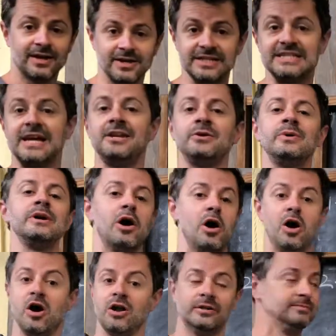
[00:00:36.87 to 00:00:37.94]
Continuing
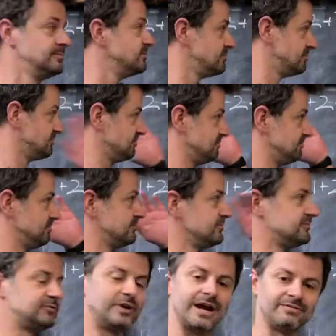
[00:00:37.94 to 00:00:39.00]
on
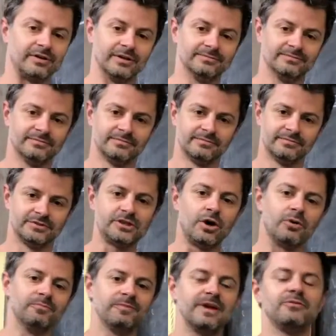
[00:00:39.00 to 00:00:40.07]
forever.
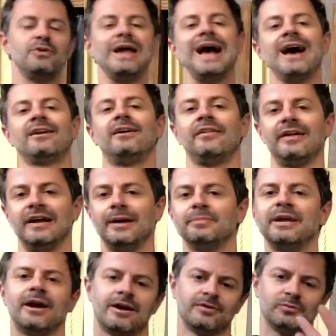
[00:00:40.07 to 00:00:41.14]
So, if we add all that
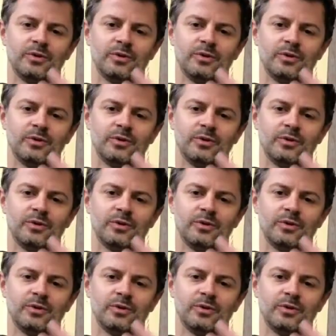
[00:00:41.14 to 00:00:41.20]
up, Garrett,